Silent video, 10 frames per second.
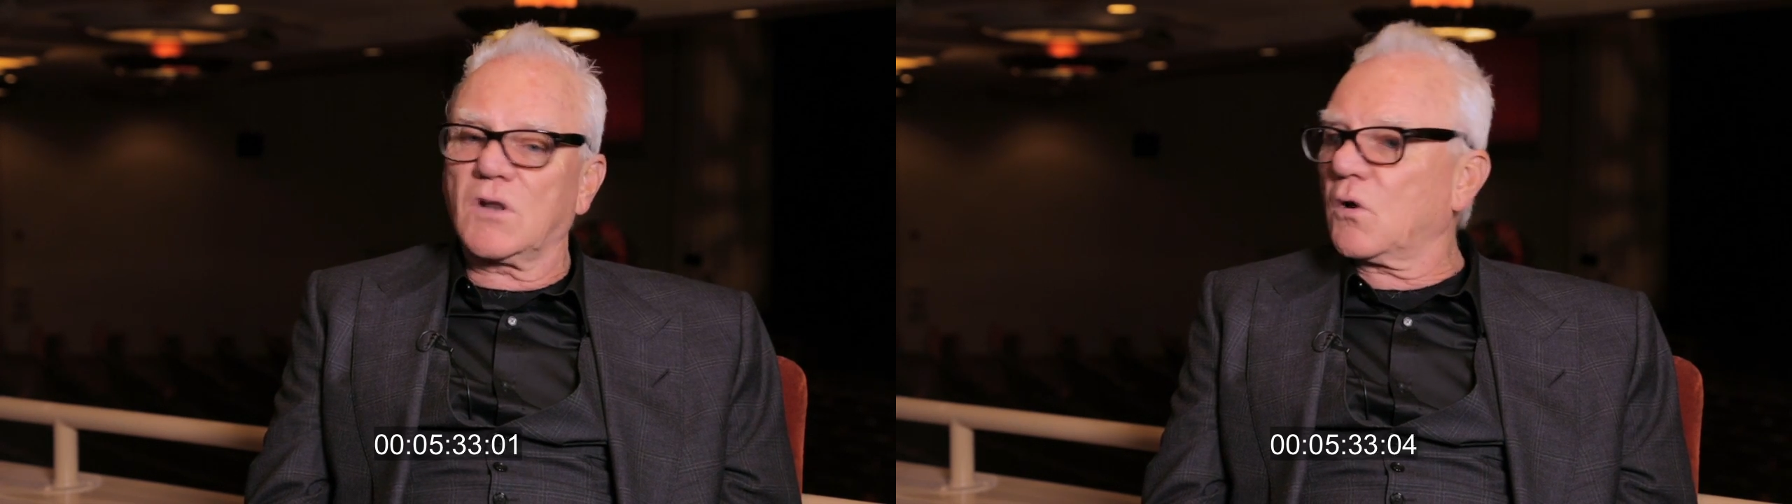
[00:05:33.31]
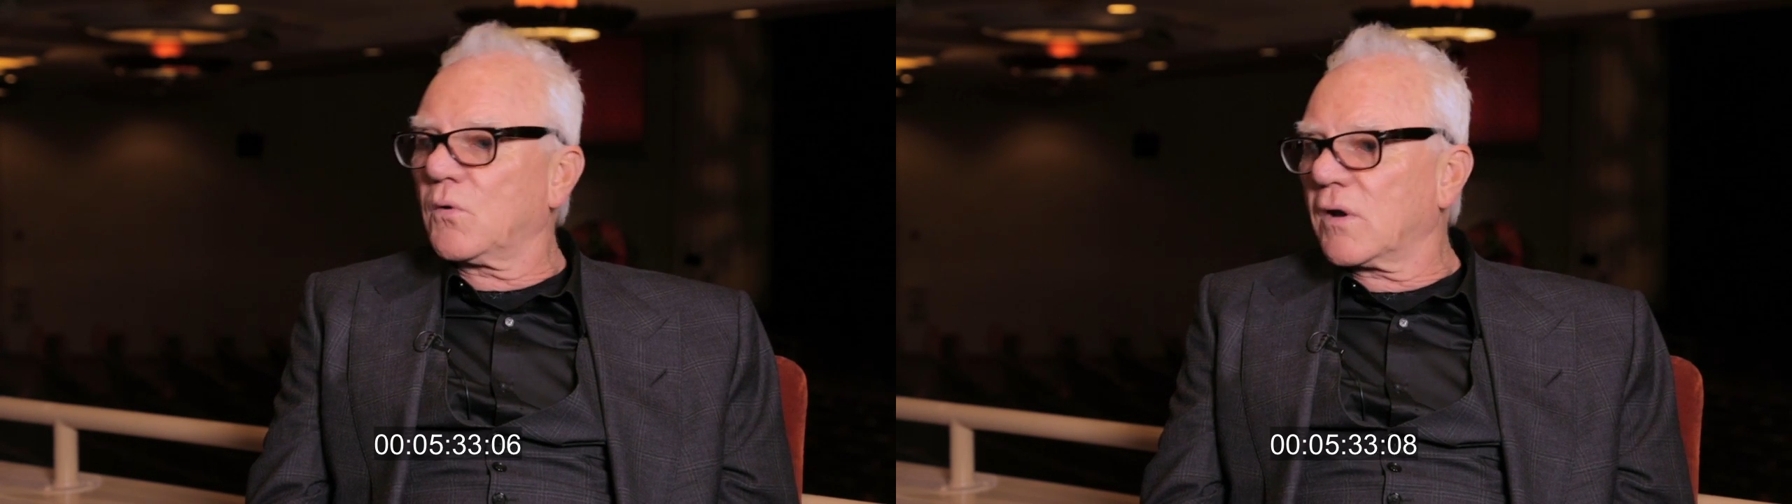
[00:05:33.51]

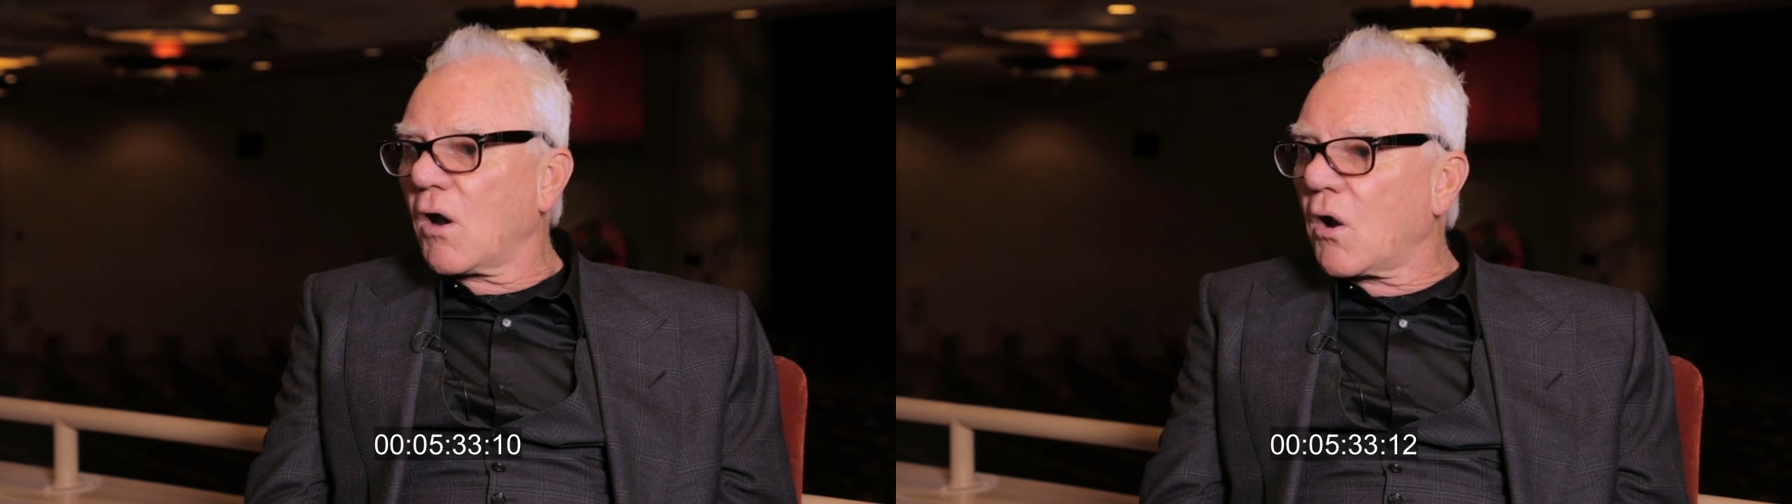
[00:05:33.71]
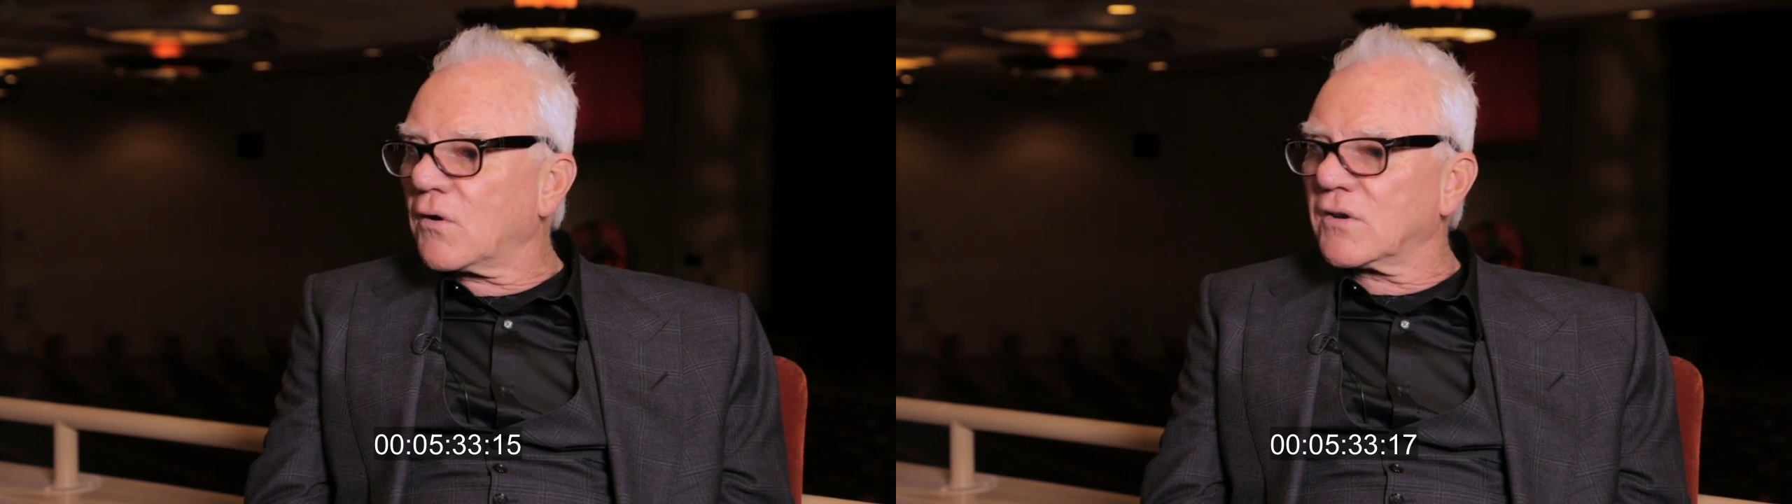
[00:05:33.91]
Clockwork
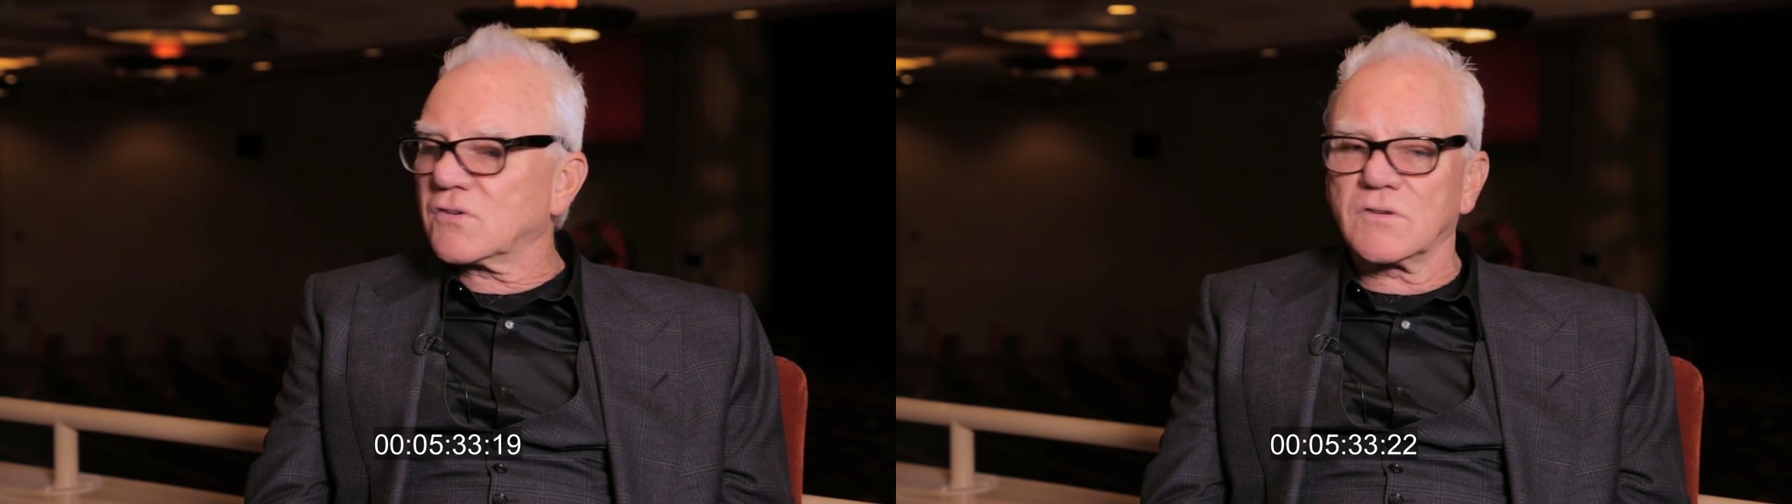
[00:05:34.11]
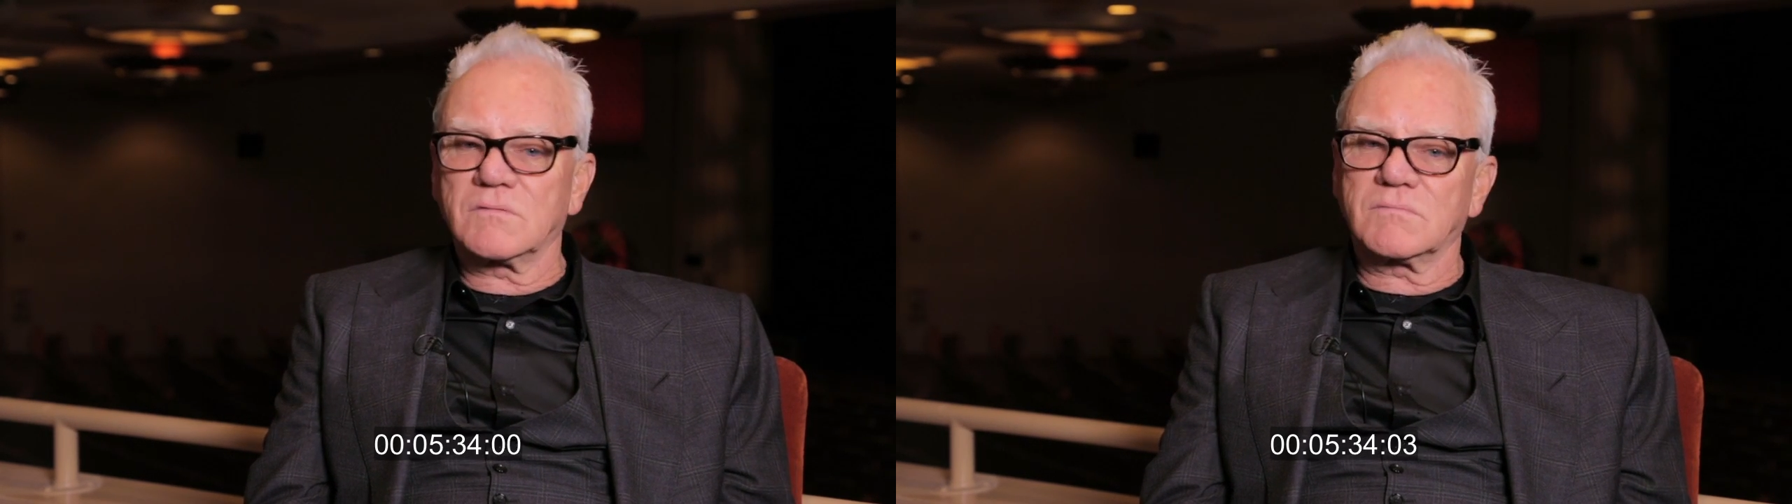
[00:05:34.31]

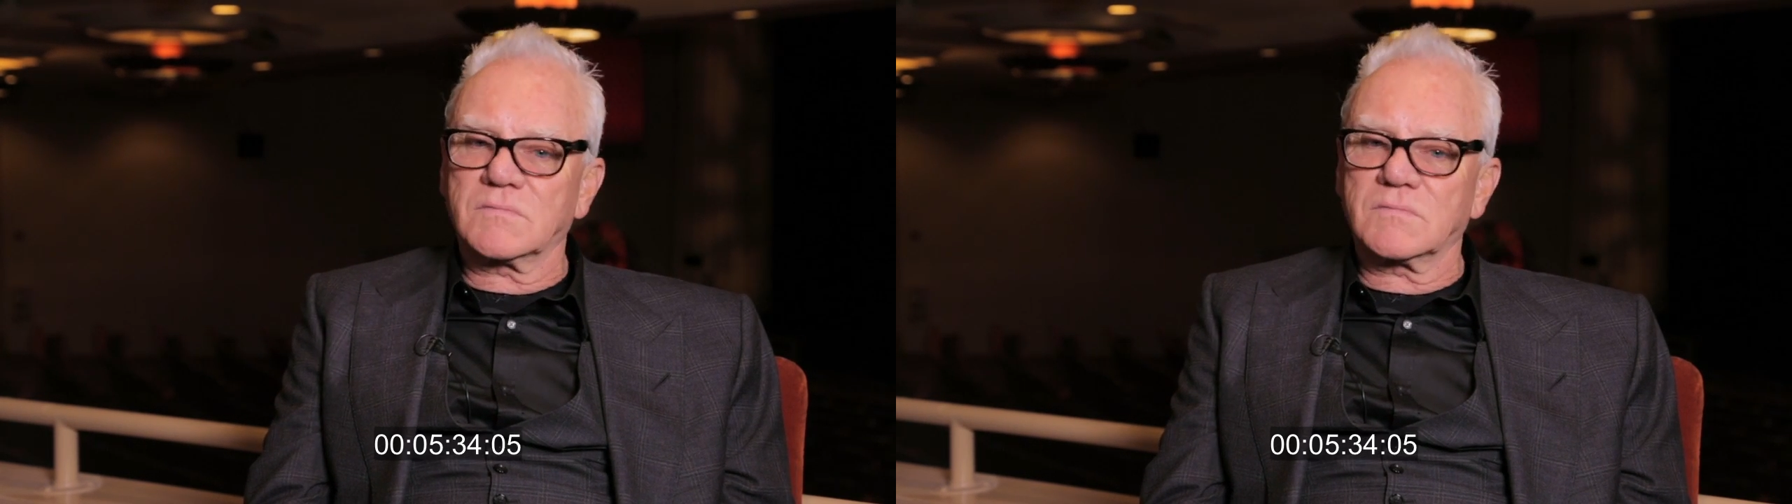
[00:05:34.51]
Orange and